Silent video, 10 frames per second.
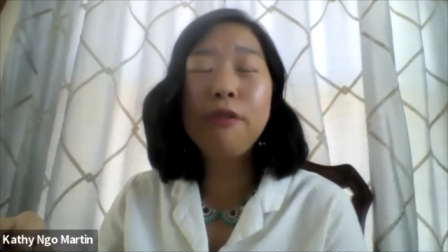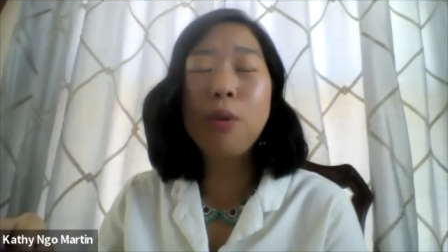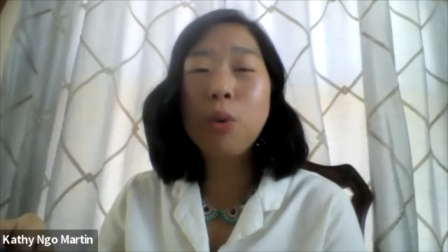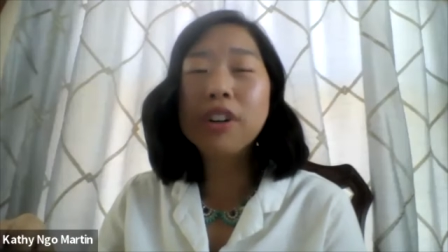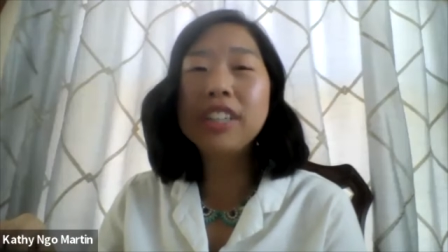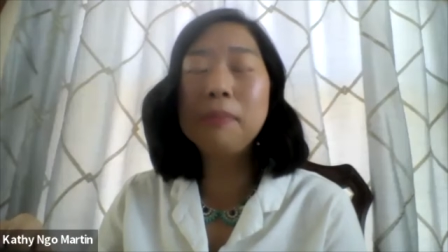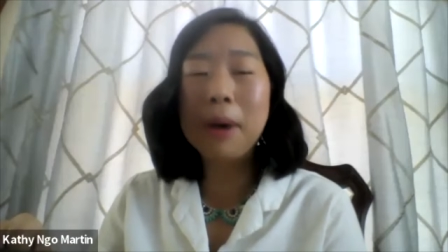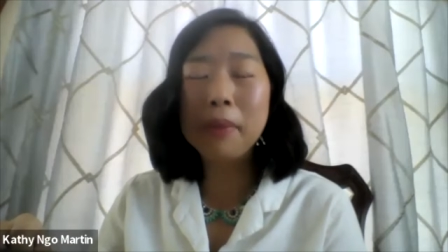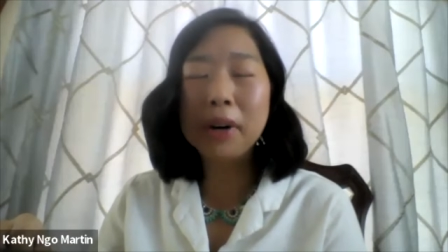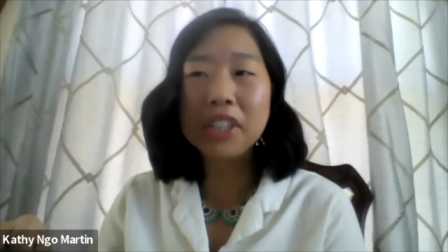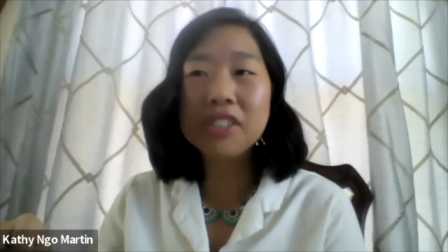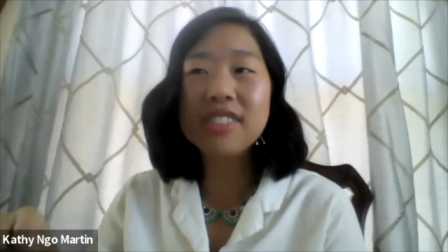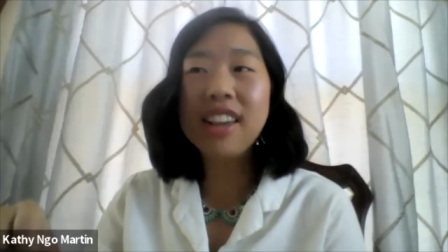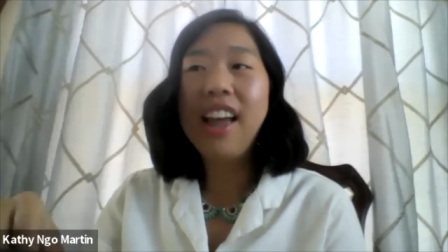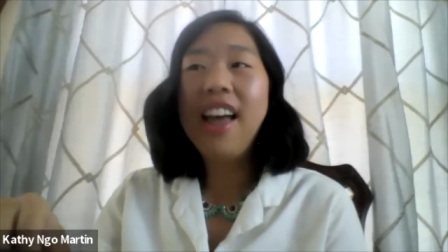40
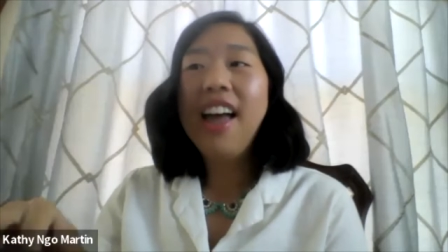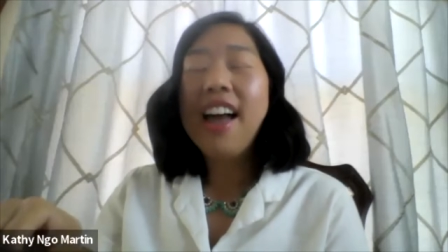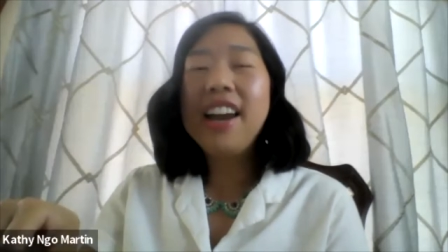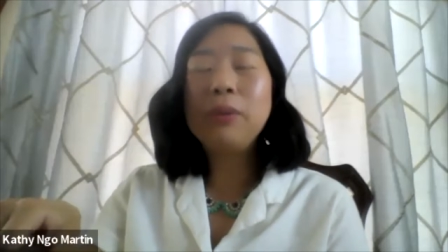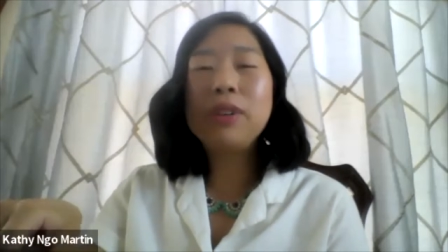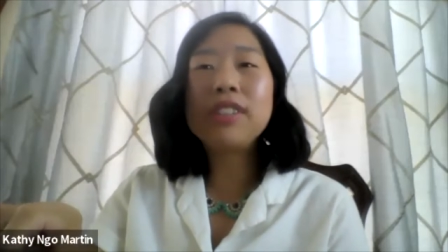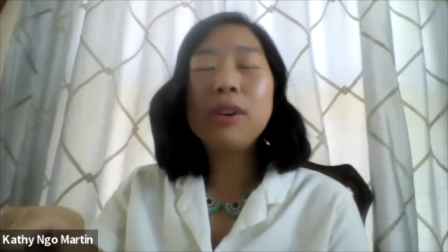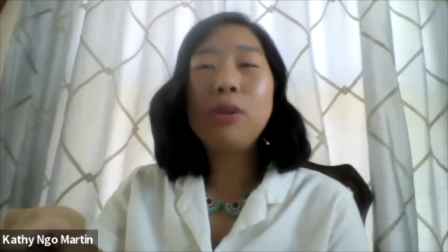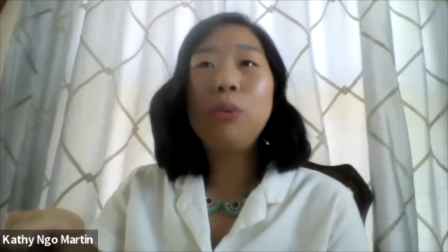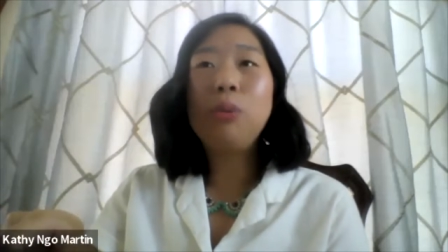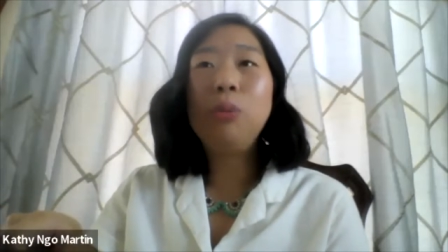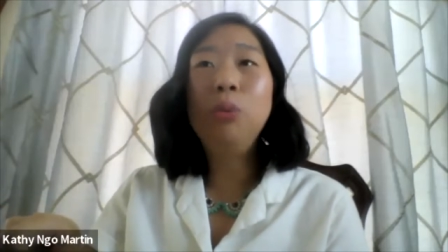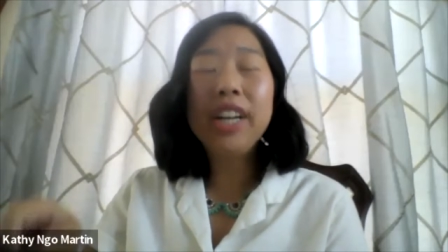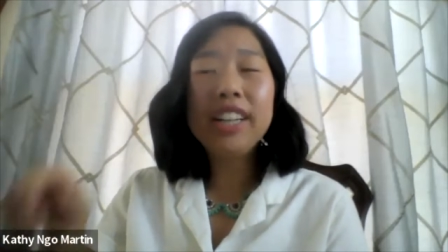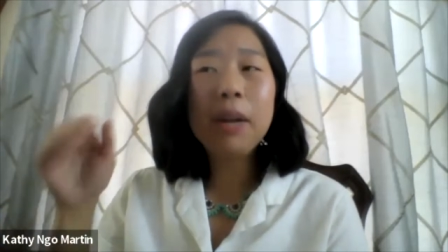members. And it was
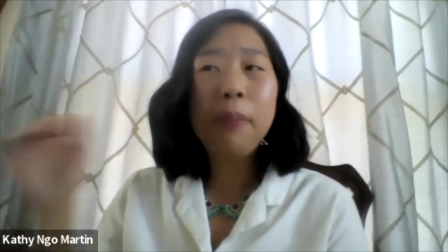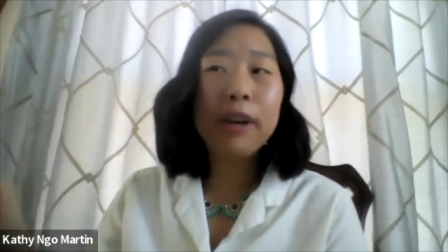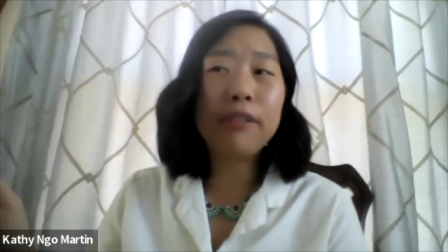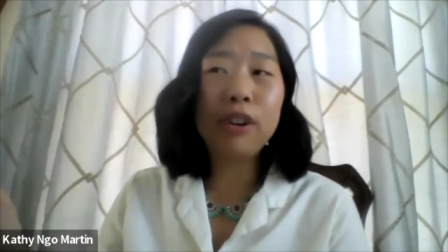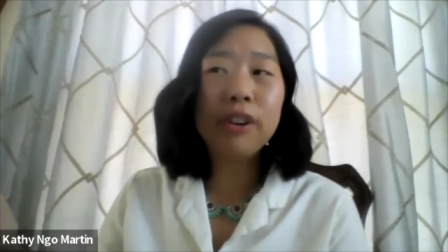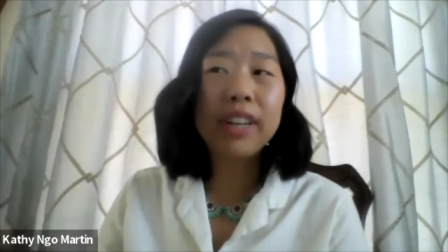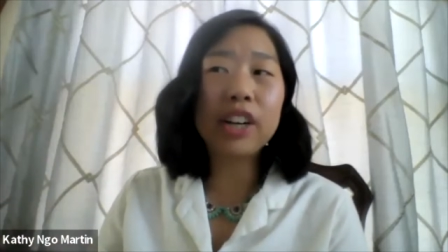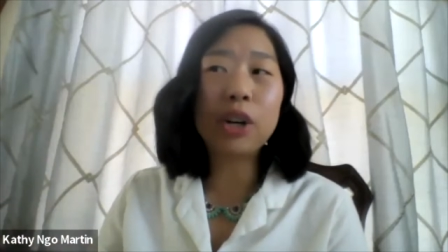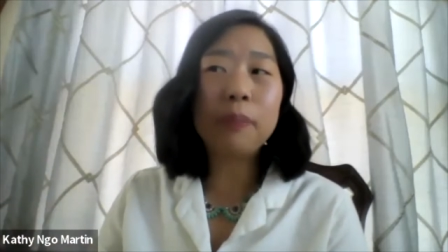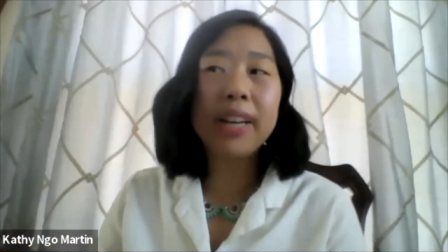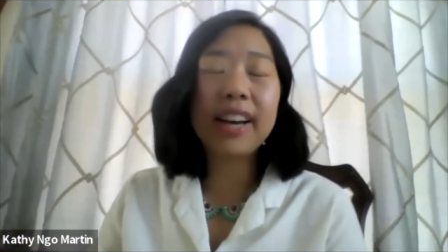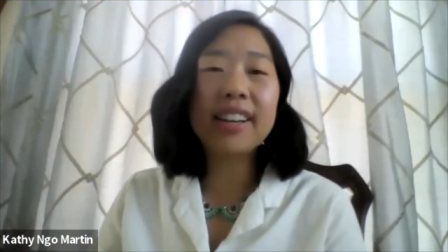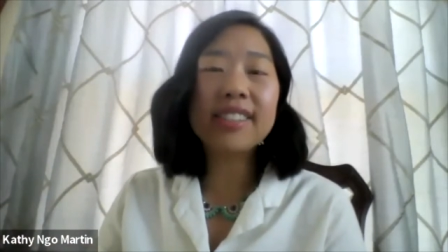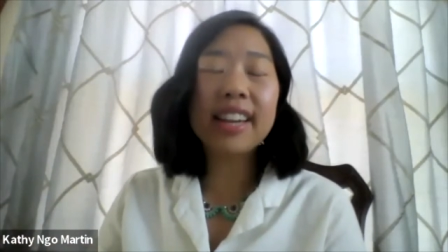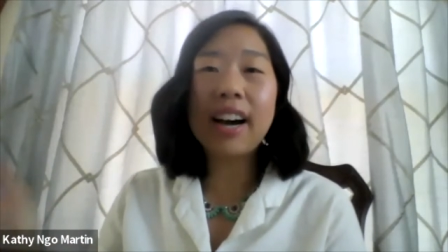really pivotal here
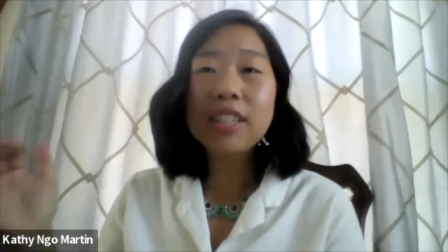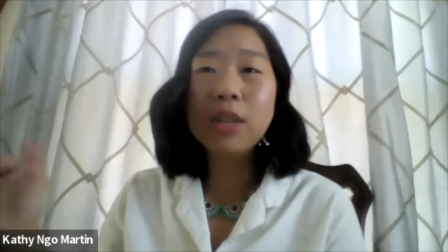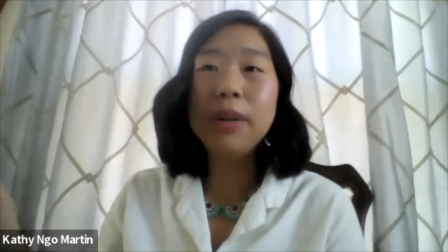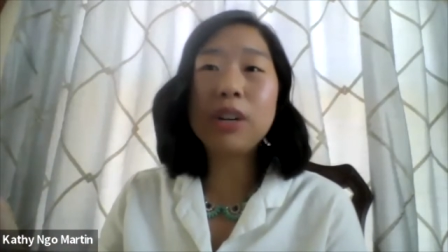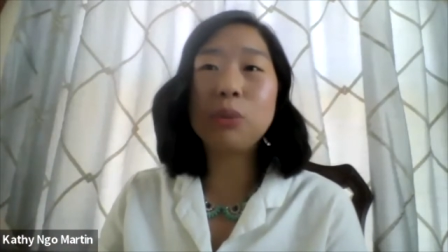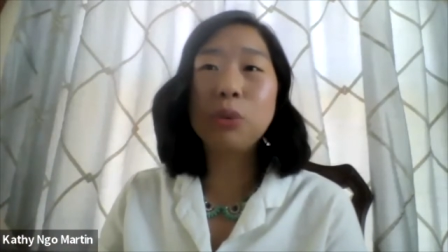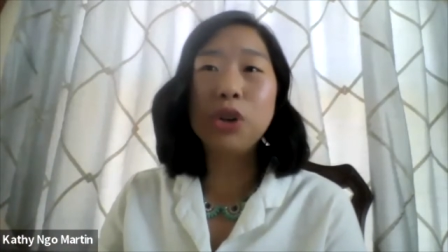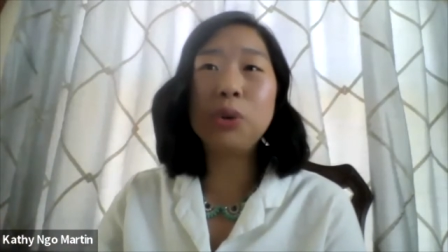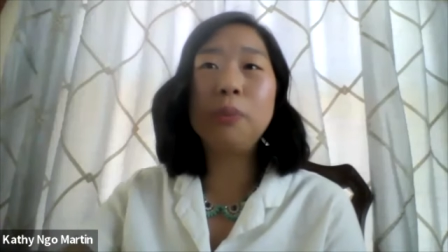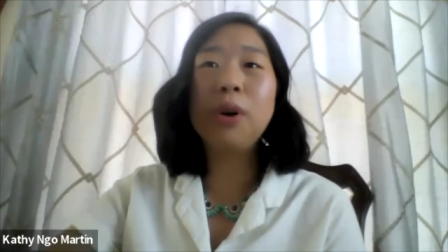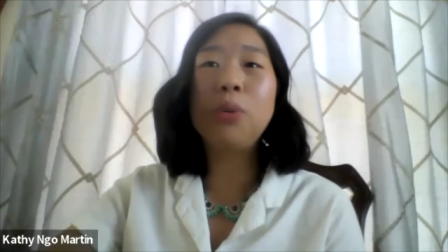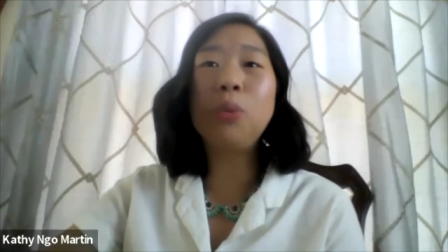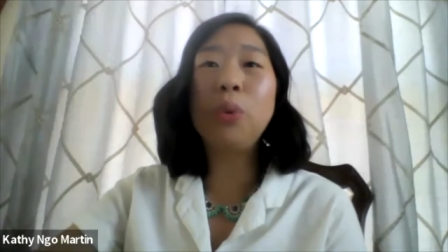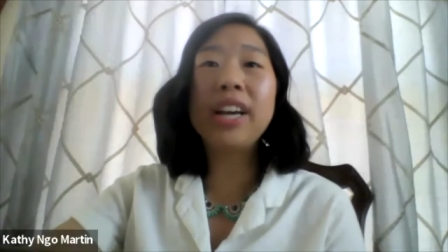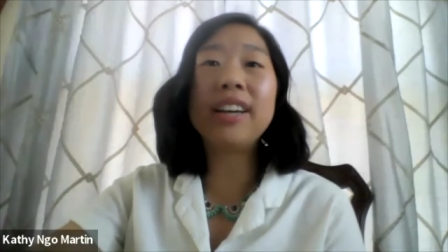because I got to be in a room
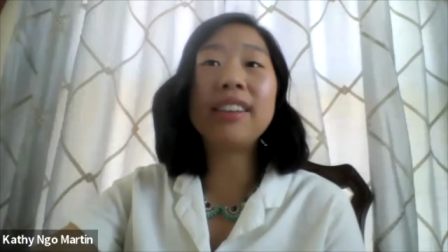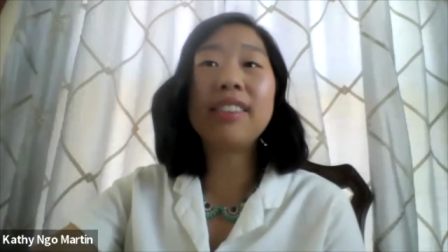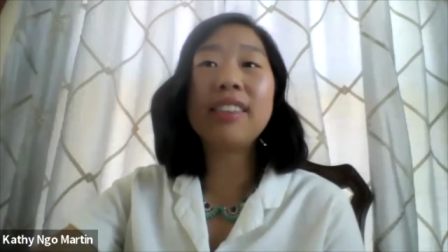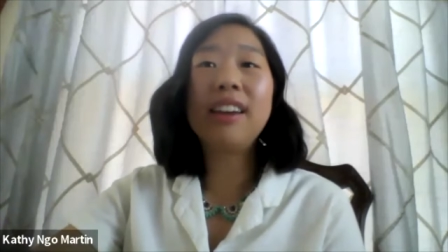with